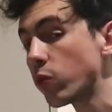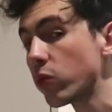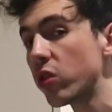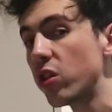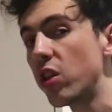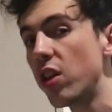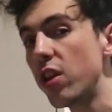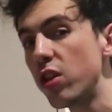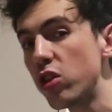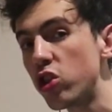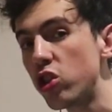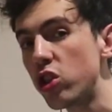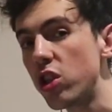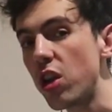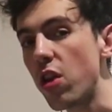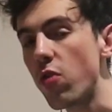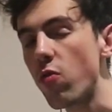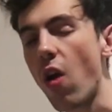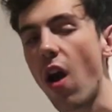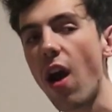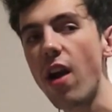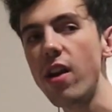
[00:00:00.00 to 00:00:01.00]
This
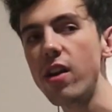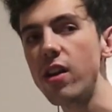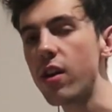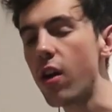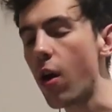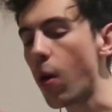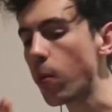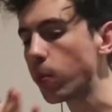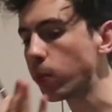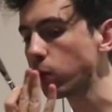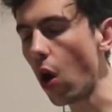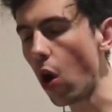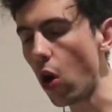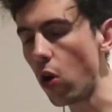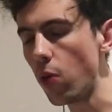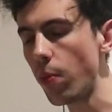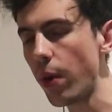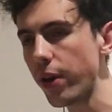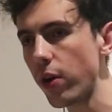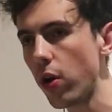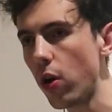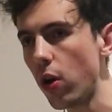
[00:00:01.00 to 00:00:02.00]
shit right here,
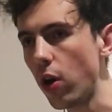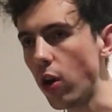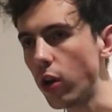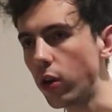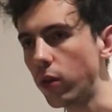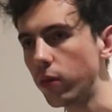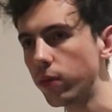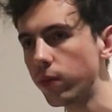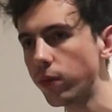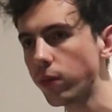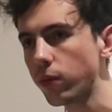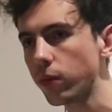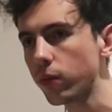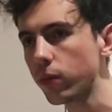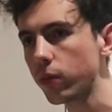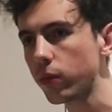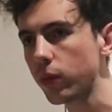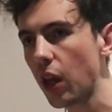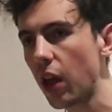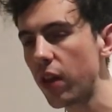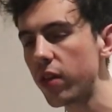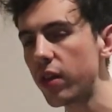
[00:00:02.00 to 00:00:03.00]
oh my god,
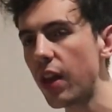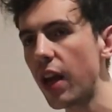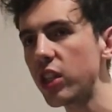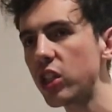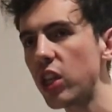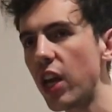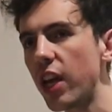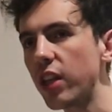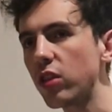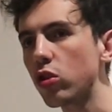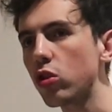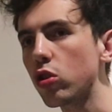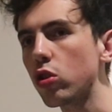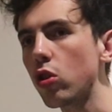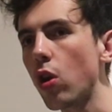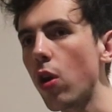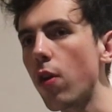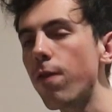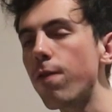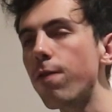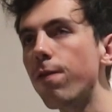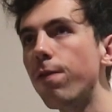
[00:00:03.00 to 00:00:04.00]
that tastes
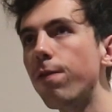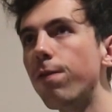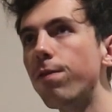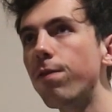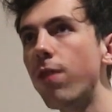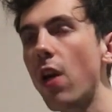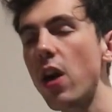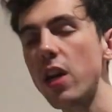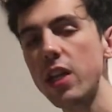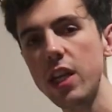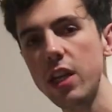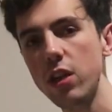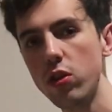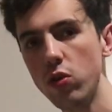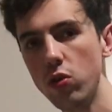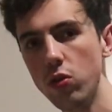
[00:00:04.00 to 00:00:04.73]
so fucking